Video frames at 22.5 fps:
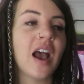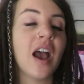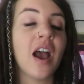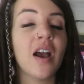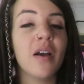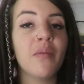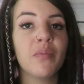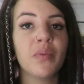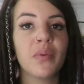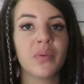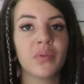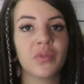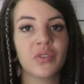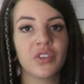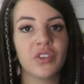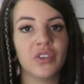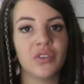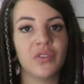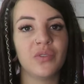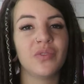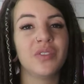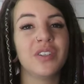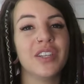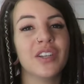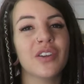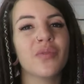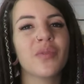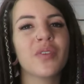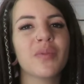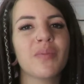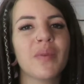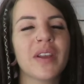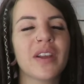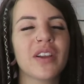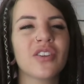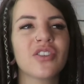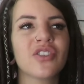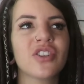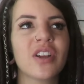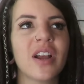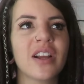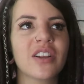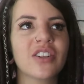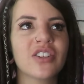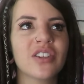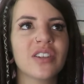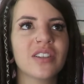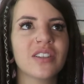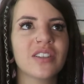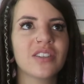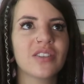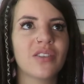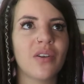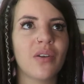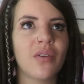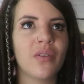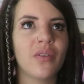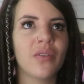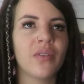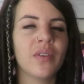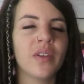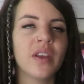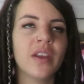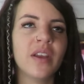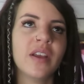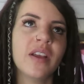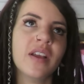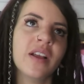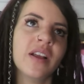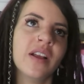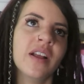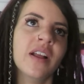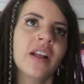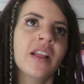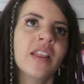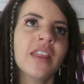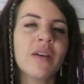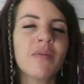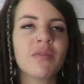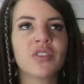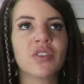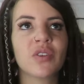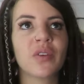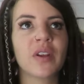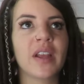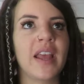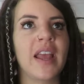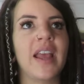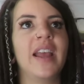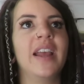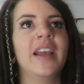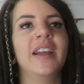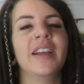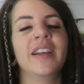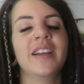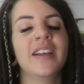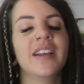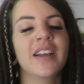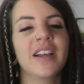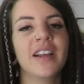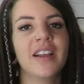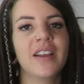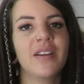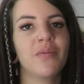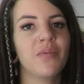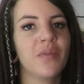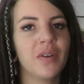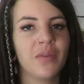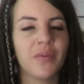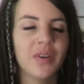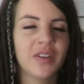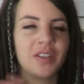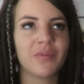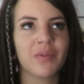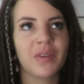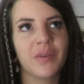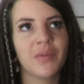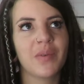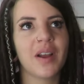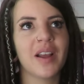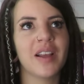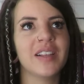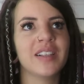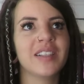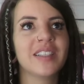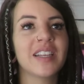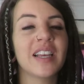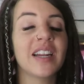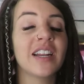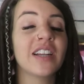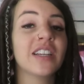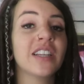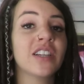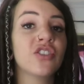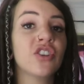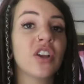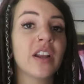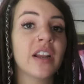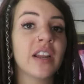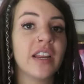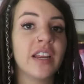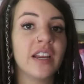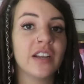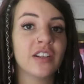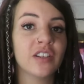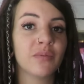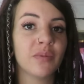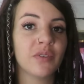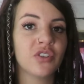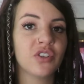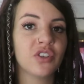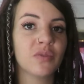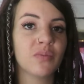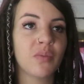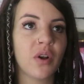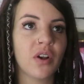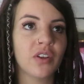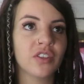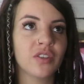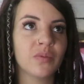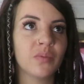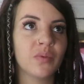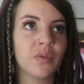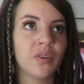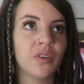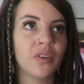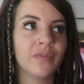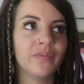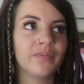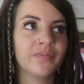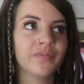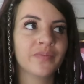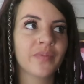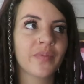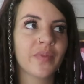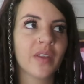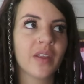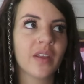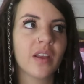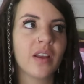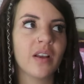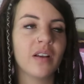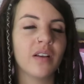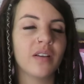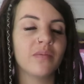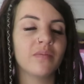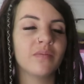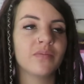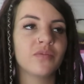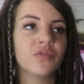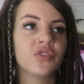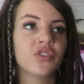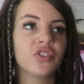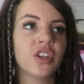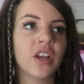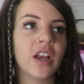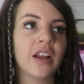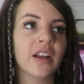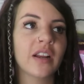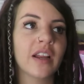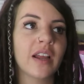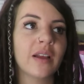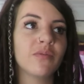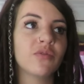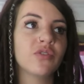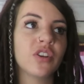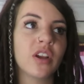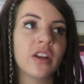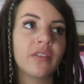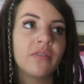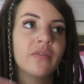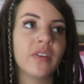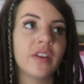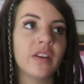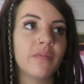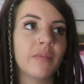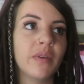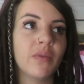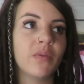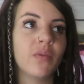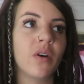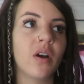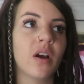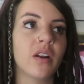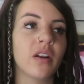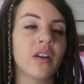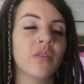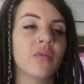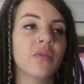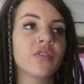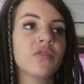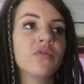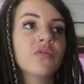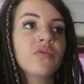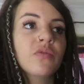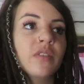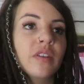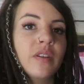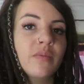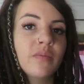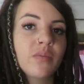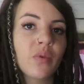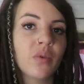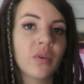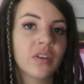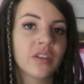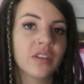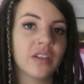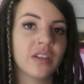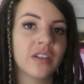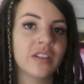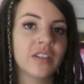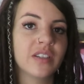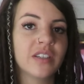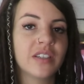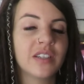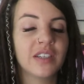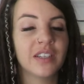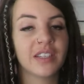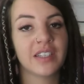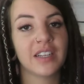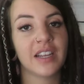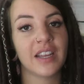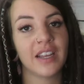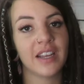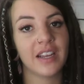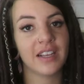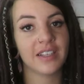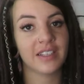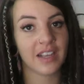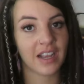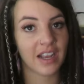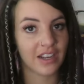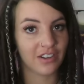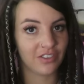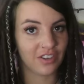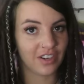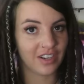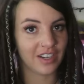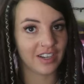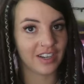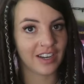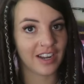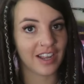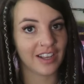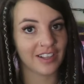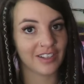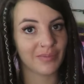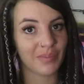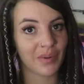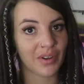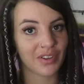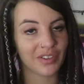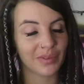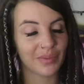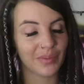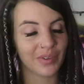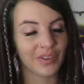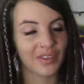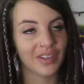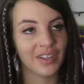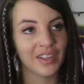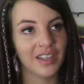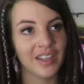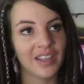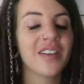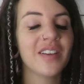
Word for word: up to deal with my contractions, so that was okay. It, it was what it was. And I did try to eat as much as possible. Um, Chad kept trying to feed me water, which was really important to stay as hydrated as possible.